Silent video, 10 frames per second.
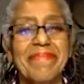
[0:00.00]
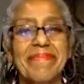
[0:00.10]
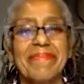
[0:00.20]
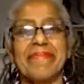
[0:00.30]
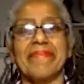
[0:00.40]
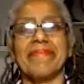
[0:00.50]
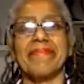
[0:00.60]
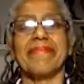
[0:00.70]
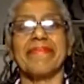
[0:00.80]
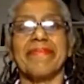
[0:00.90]

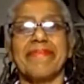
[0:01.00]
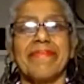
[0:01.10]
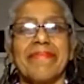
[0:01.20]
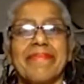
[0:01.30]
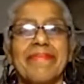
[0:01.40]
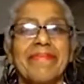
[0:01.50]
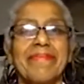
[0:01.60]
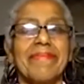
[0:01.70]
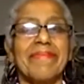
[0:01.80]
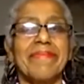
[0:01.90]

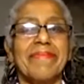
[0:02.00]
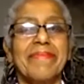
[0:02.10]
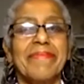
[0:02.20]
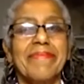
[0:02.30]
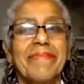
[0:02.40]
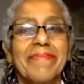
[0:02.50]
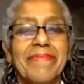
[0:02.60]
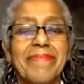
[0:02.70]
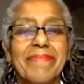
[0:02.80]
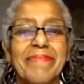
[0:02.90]

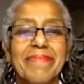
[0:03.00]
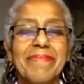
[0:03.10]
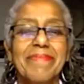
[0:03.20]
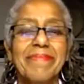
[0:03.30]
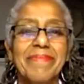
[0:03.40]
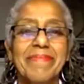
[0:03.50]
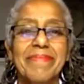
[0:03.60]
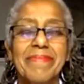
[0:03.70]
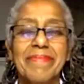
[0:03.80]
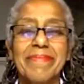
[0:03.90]

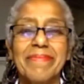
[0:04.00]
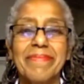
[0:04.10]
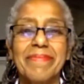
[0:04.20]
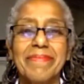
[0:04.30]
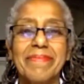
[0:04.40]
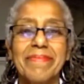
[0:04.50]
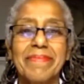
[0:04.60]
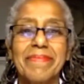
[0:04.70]
(silent)